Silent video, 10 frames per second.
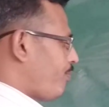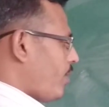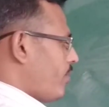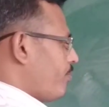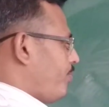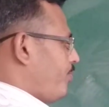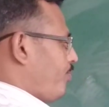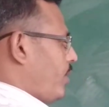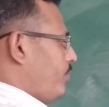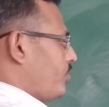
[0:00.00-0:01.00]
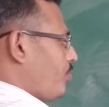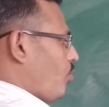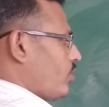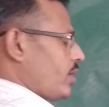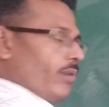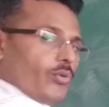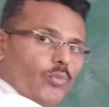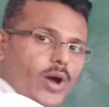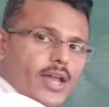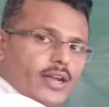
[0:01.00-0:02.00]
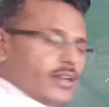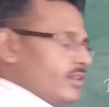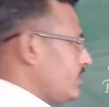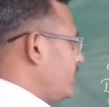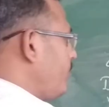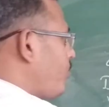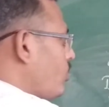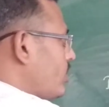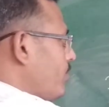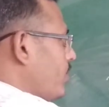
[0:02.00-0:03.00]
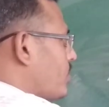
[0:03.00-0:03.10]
pump to port number 1, then port number